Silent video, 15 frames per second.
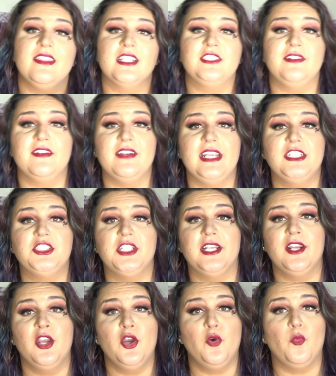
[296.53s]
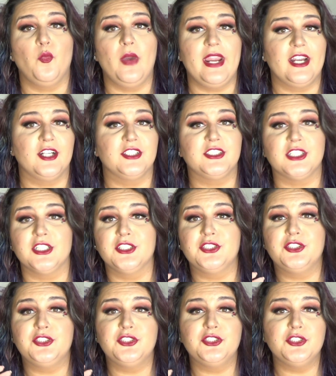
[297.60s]
This foundation wears
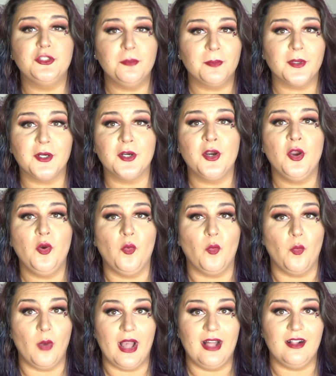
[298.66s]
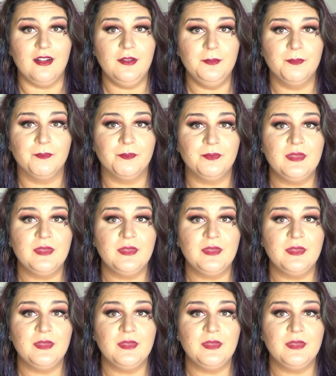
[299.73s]
super well.